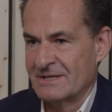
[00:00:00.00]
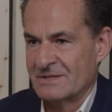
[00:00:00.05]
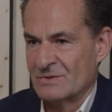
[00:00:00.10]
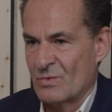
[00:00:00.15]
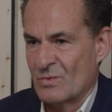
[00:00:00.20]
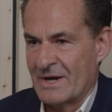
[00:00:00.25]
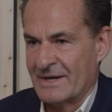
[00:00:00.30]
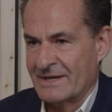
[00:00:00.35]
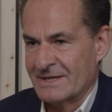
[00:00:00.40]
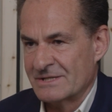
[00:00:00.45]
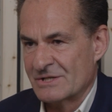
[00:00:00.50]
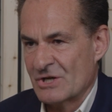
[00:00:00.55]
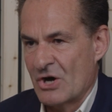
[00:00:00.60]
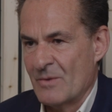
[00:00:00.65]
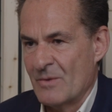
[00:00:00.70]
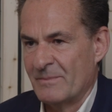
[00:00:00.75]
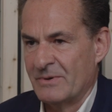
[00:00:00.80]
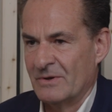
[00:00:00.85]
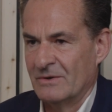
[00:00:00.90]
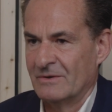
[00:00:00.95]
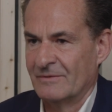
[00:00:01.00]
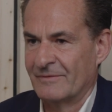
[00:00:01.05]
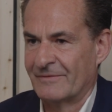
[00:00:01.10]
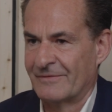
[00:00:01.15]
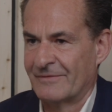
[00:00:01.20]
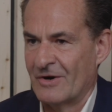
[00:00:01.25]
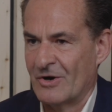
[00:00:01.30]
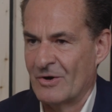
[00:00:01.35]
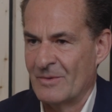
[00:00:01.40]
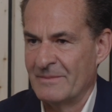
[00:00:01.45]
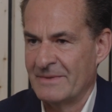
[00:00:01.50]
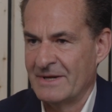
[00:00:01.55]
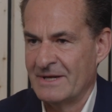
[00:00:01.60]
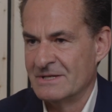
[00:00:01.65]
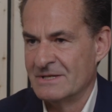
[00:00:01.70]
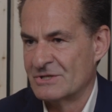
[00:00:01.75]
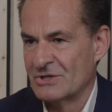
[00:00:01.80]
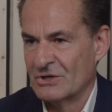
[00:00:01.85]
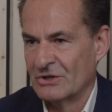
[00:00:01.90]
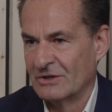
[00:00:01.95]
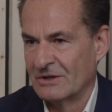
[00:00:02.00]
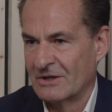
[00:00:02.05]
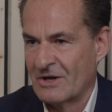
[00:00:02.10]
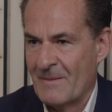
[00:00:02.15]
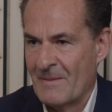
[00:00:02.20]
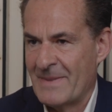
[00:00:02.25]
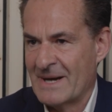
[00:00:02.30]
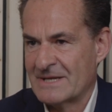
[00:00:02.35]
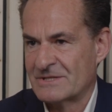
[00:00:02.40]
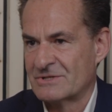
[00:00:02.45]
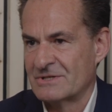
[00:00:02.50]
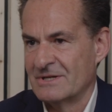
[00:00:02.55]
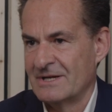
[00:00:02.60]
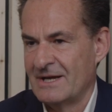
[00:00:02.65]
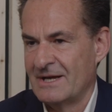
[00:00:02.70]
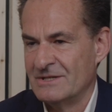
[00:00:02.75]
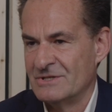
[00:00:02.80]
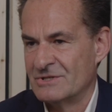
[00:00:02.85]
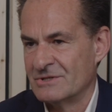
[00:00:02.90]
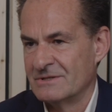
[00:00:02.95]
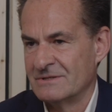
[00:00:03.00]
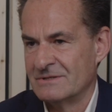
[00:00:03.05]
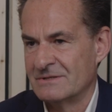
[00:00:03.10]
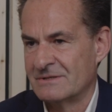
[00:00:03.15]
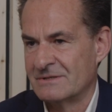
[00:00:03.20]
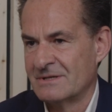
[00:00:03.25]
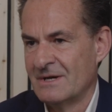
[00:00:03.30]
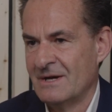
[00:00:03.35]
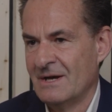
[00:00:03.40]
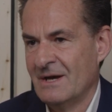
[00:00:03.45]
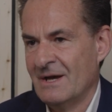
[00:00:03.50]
as one example, from internal combustion engines